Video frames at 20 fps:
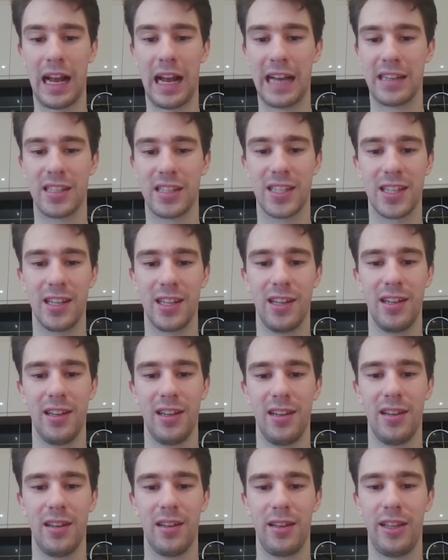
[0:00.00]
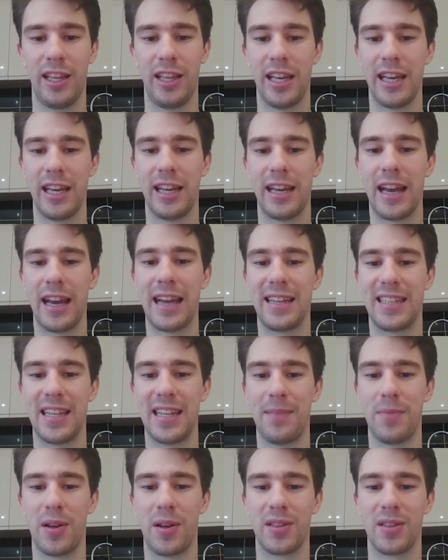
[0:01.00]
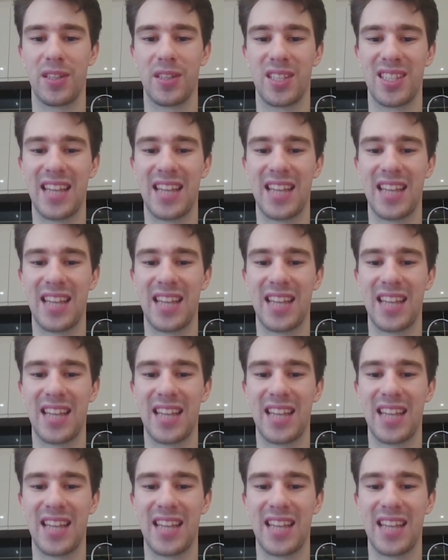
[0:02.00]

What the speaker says: last year, 18 months?